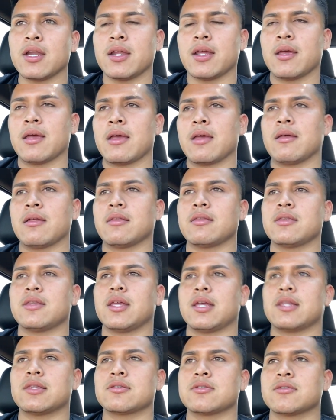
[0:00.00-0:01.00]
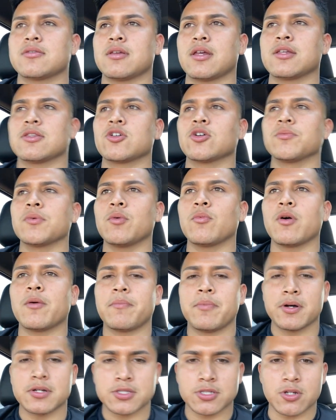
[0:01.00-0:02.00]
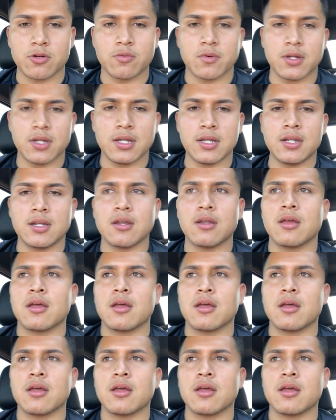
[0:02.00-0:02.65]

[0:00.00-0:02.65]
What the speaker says: It told me what books to read.